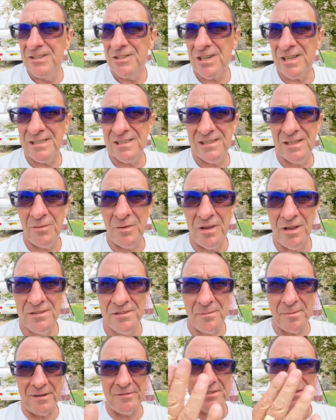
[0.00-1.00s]
try and see whether
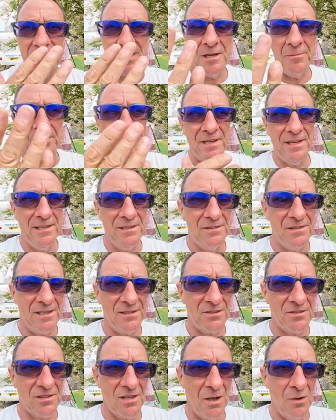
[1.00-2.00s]
there's a bit of a sea breeze.
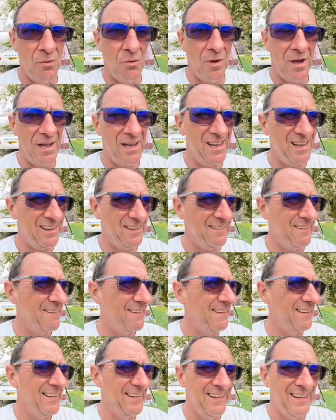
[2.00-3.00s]
It's so
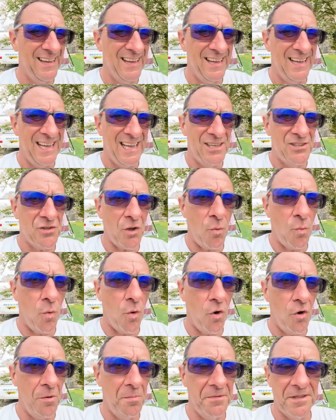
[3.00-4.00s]

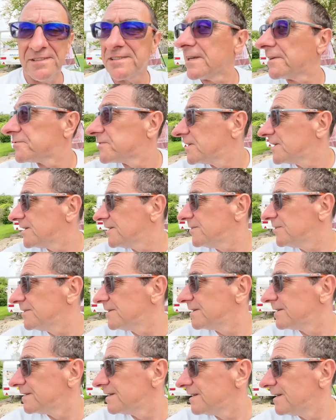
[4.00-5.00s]
warm this
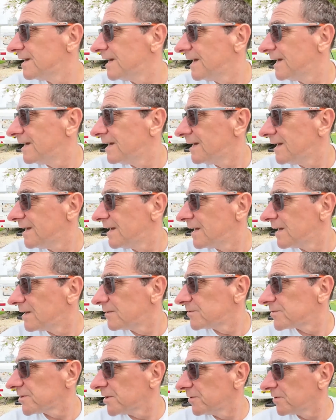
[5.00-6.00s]
afternoon.
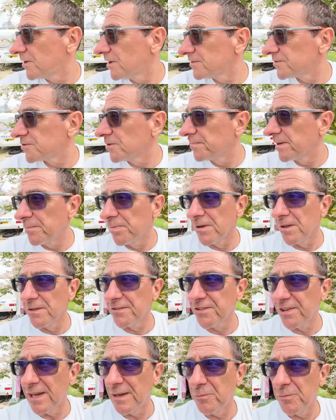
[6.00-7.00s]
And so we've got some people on
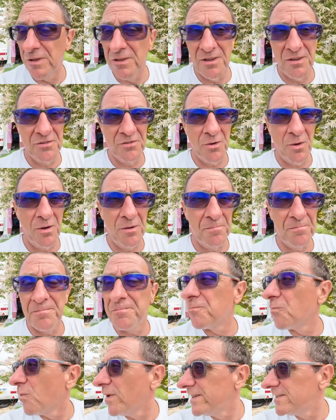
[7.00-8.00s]
the site with us who are
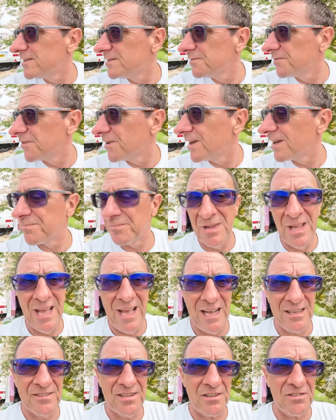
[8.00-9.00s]
waiting for a
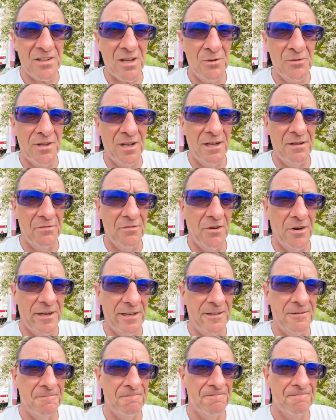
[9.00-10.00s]
Tesco
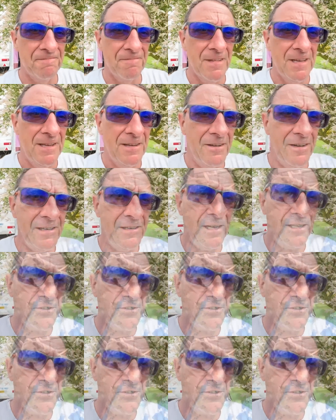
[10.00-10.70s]
delivery. Right,